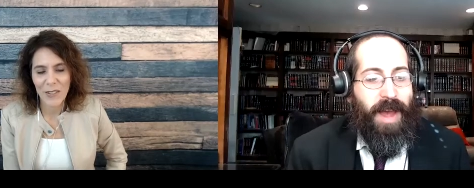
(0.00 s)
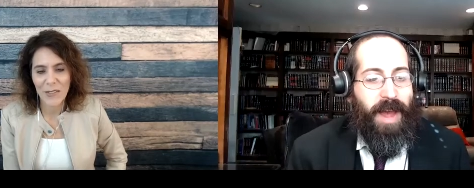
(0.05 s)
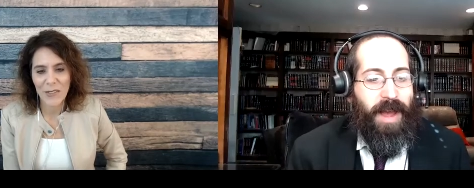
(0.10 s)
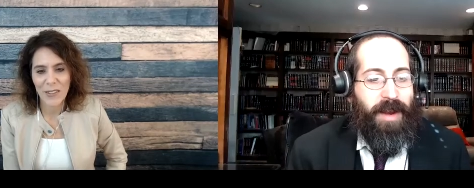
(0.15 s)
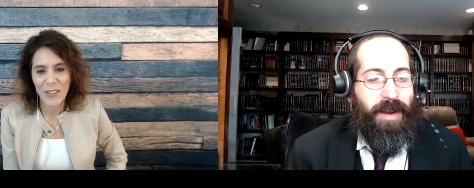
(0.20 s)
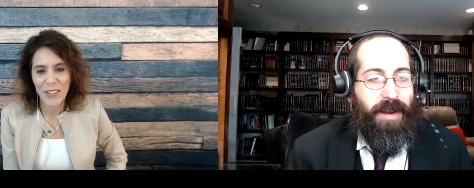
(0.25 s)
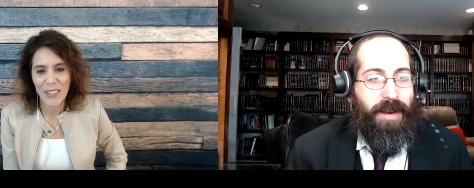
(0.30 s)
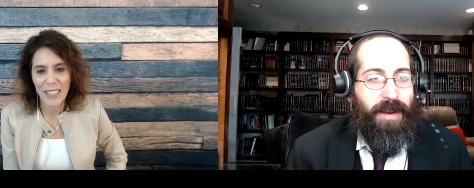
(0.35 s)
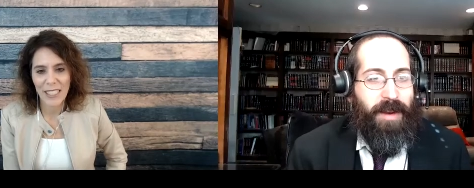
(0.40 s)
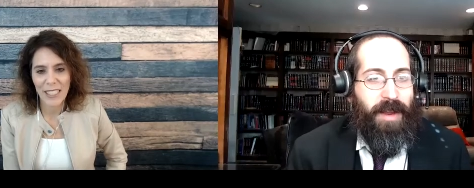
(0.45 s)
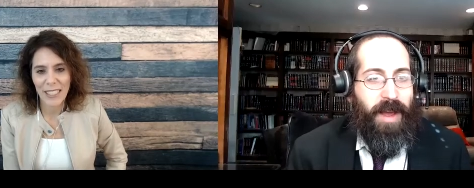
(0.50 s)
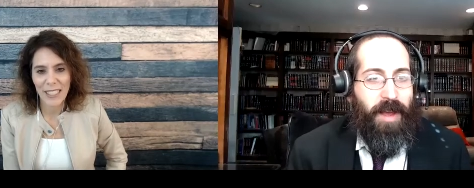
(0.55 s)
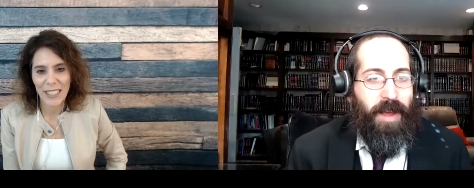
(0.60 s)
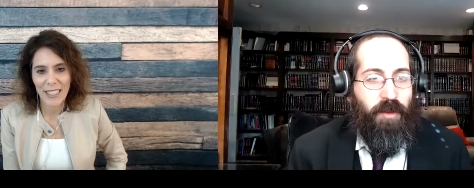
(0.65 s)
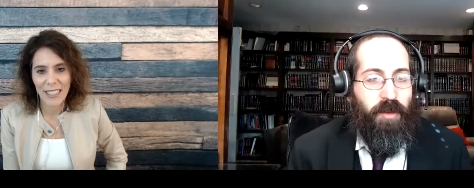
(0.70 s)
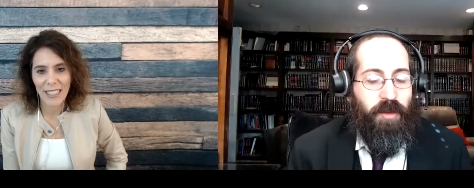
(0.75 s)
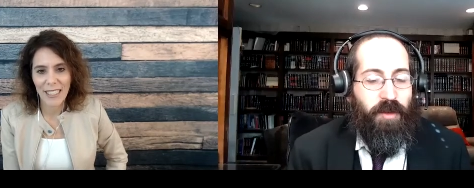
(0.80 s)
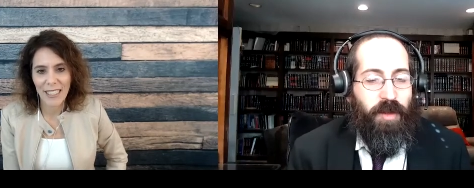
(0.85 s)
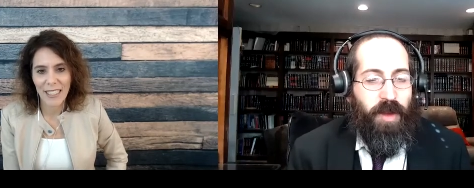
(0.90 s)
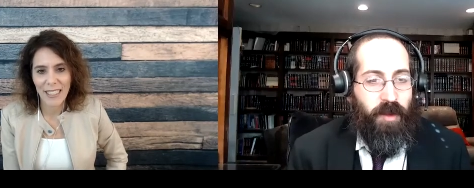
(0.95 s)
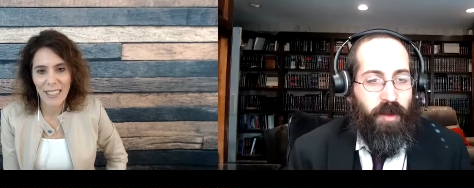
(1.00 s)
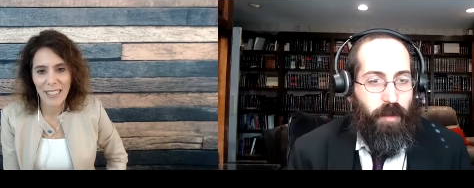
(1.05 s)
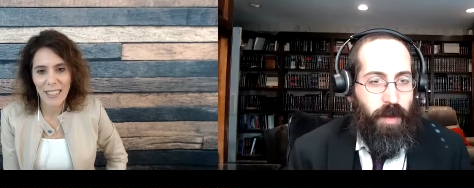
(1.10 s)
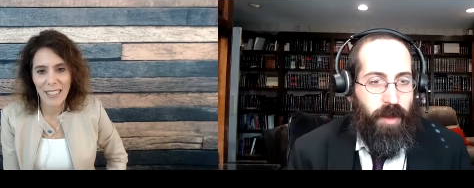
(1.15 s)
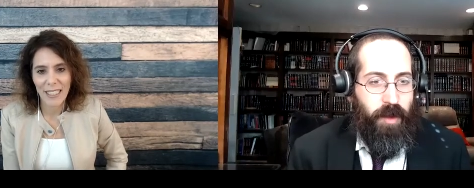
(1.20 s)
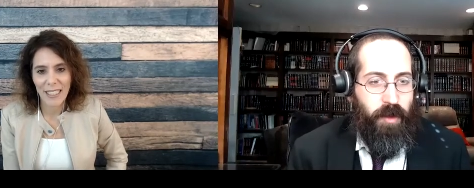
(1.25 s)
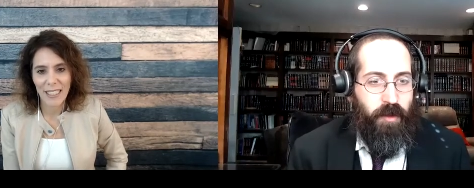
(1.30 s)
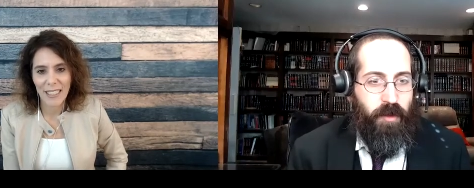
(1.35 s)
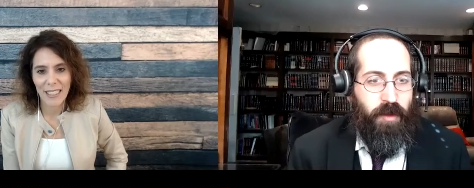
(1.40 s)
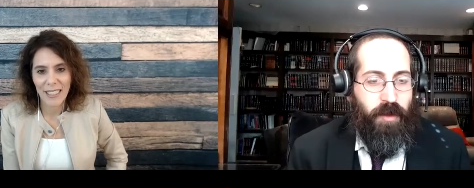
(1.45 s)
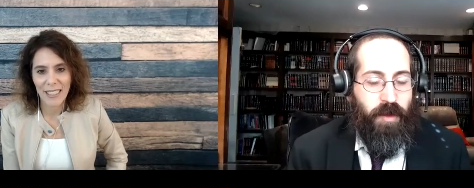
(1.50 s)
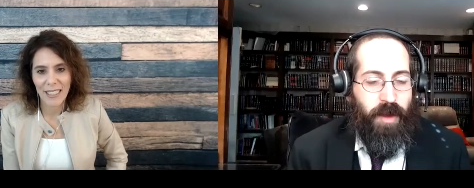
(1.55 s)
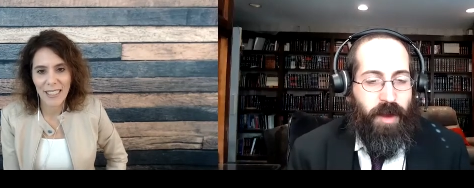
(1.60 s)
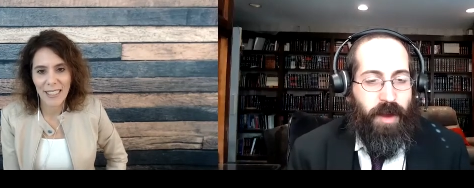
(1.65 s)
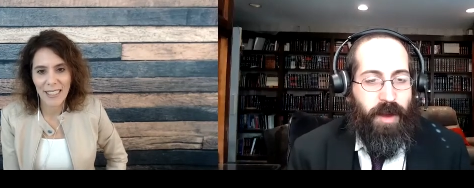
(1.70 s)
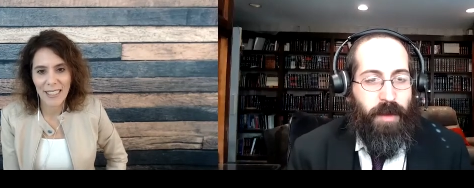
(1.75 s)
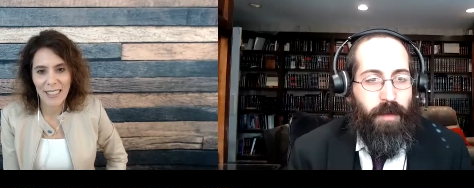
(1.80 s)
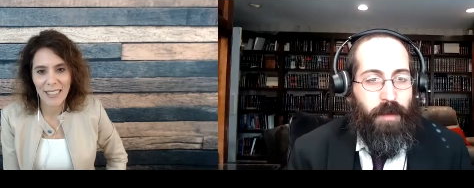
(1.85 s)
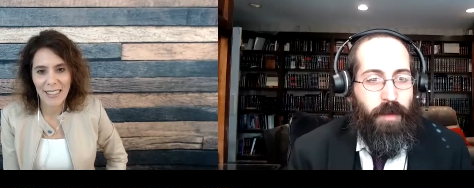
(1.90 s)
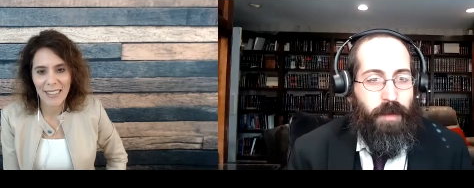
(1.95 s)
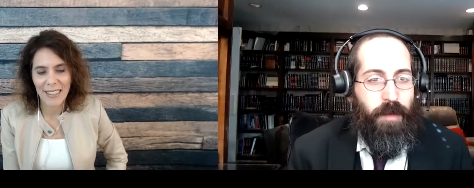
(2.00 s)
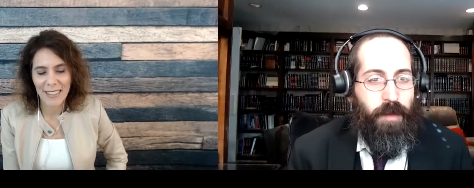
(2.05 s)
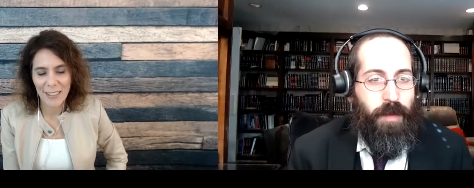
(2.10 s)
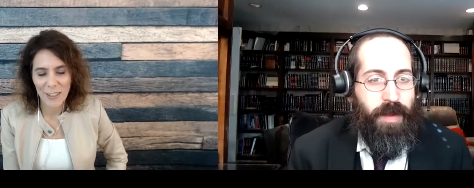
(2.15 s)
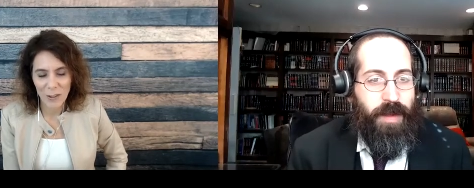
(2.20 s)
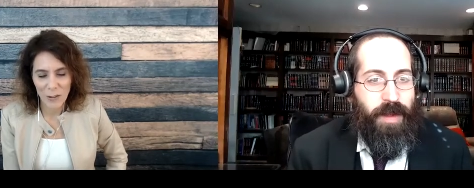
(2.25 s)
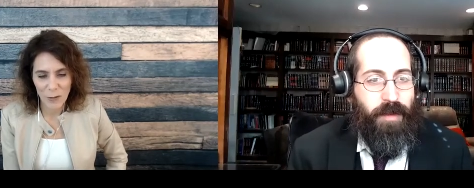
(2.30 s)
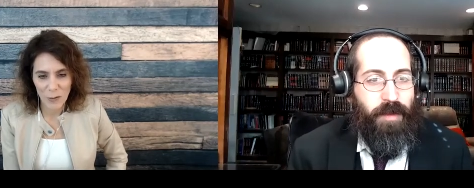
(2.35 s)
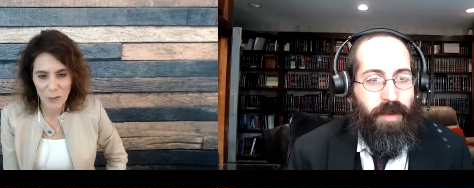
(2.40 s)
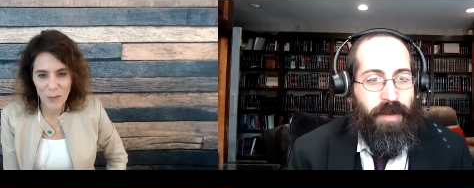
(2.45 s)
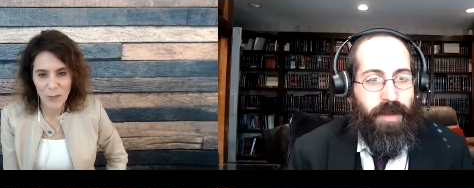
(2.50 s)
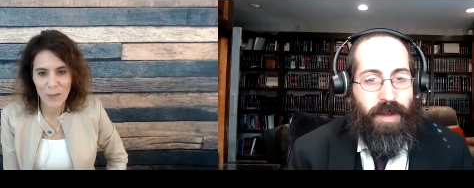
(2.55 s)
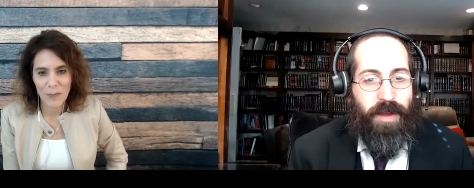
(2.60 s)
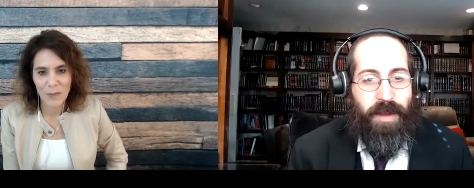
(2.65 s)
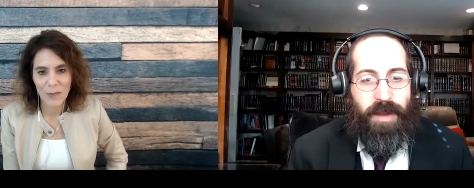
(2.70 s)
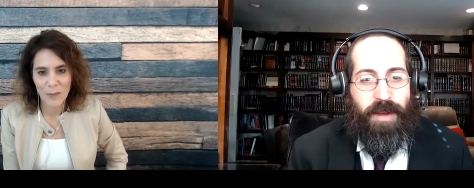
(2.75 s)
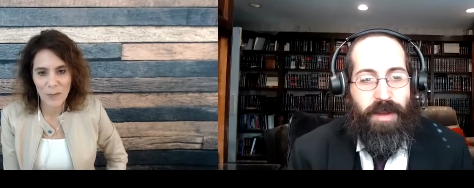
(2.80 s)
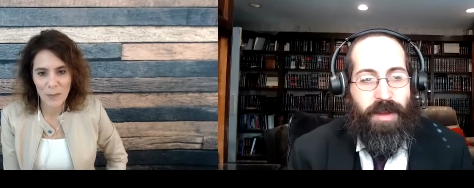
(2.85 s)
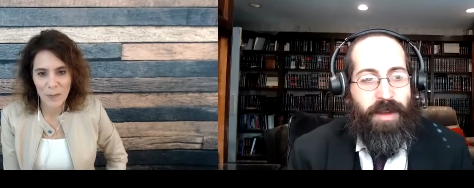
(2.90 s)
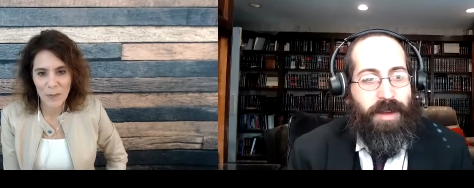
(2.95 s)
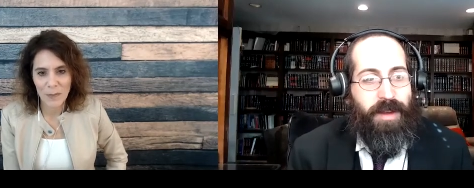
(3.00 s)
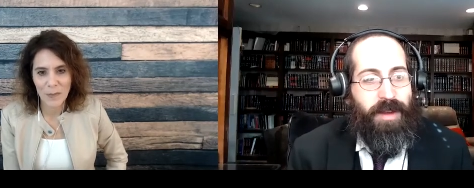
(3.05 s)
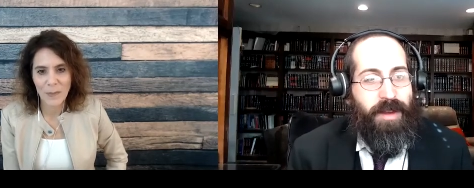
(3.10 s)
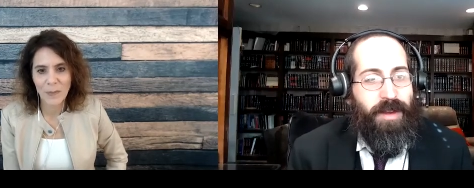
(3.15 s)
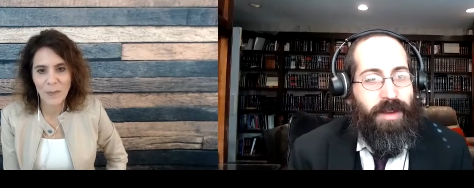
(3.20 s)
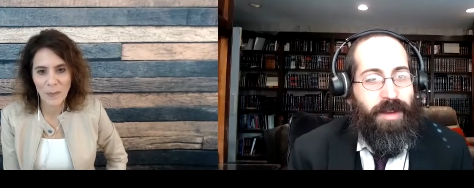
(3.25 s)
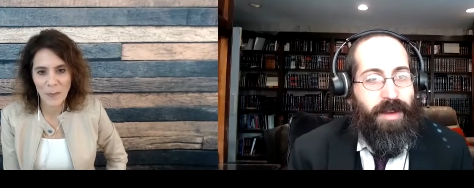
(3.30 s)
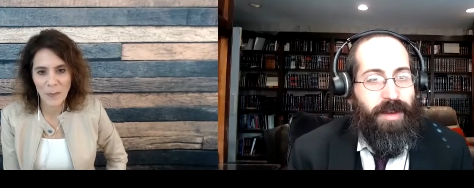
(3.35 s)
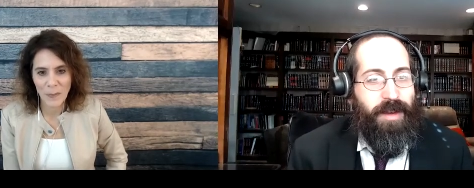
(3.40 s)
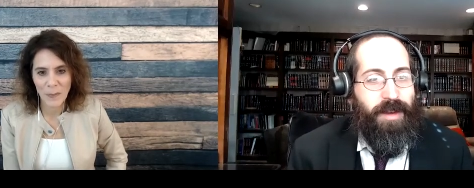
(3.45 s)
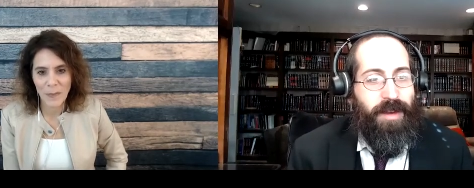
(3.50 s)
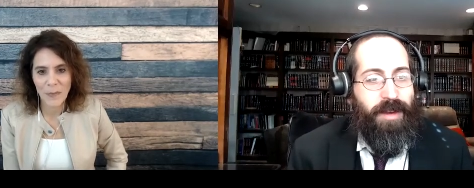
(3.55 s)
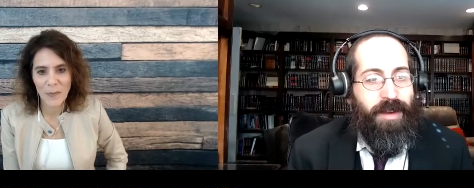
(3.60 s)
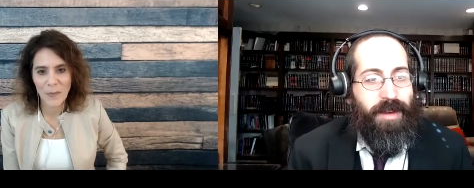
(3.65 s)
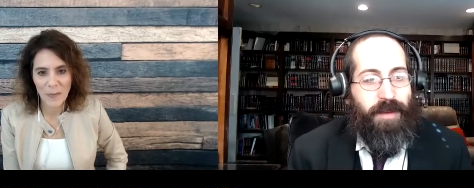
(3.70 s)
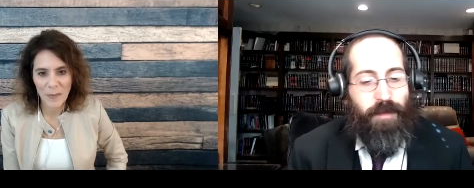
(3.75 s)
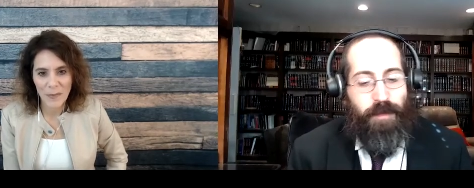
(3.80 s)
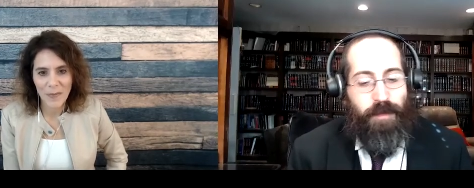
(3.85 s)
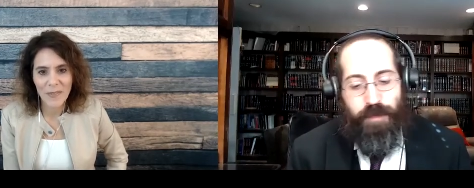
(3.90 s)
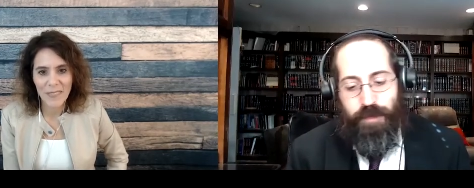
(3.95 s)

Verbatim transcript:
Speaker 1: and and your six pillars uh, specifically. Mm-hmm. Good.